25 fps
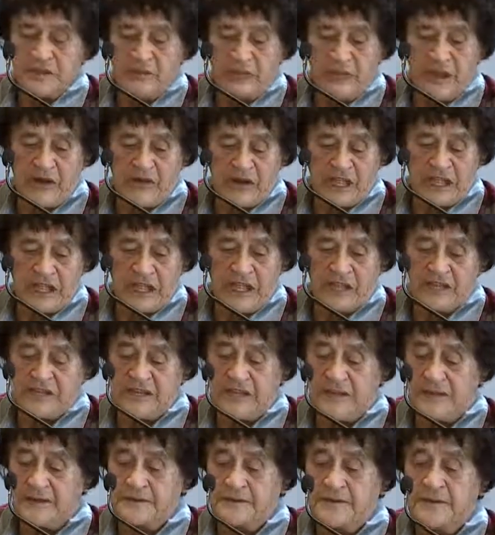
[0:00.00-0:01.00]
barricade
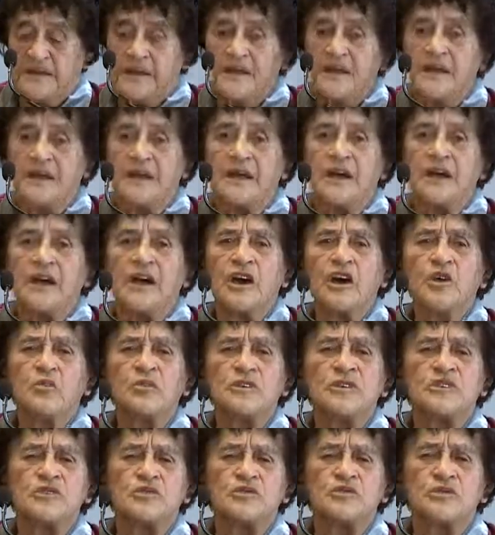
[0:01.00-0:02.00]
down.
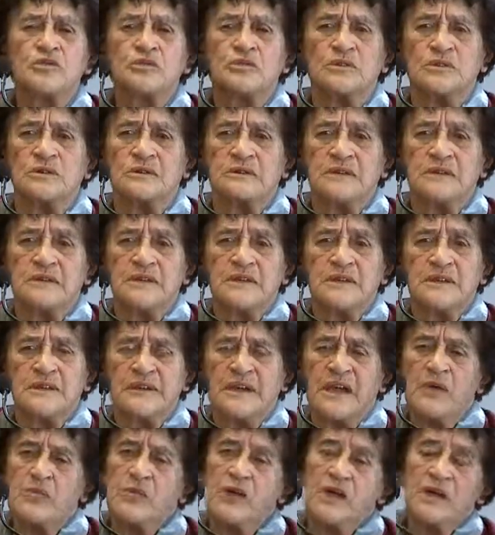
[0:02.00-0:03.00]
Open your door.
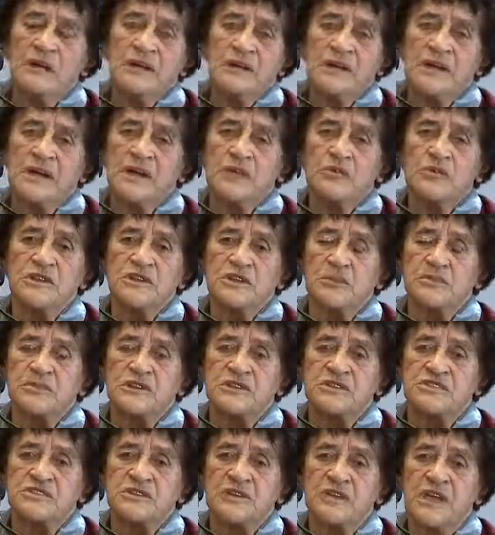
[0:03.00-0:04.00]
Come on, I don't want the
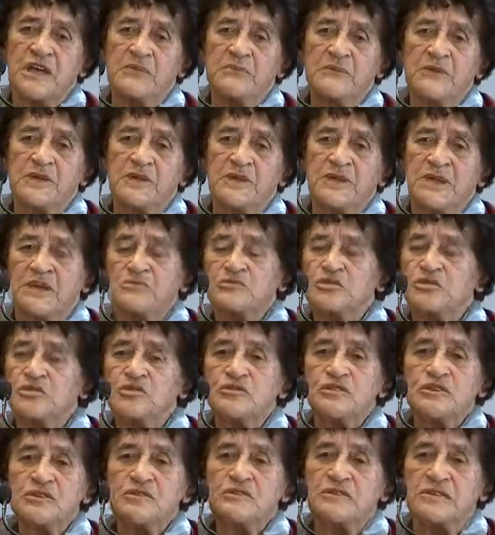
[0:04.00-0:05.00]
police to come. I'm
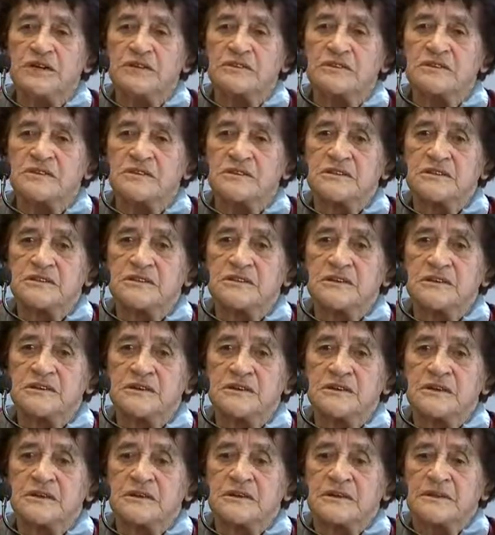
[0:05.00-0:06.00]
sure you don't.
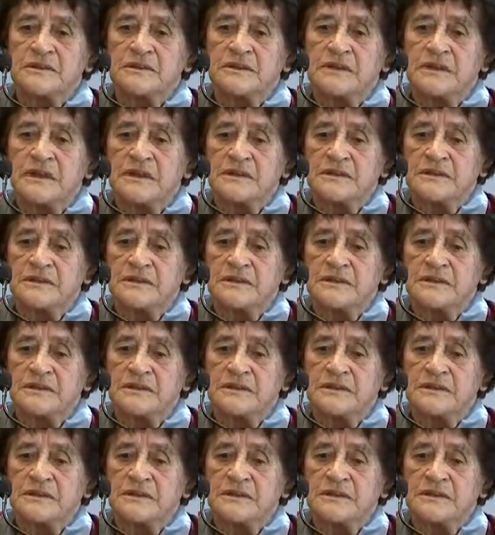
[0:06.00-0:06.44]
Oh, no.